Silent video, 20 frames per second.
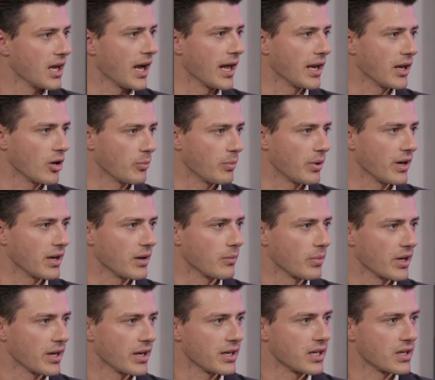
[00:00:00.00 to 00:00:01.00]
and not by
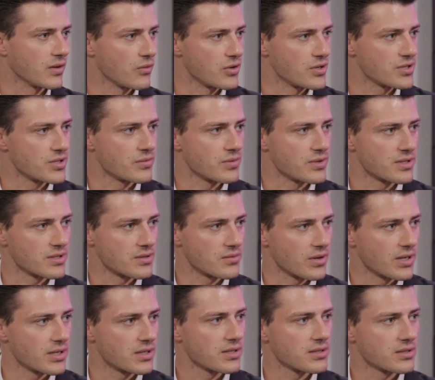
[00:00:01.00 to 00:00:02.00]
any adversaries,
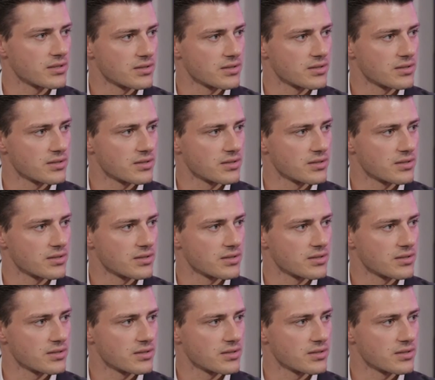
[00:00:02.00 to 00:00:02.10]
right?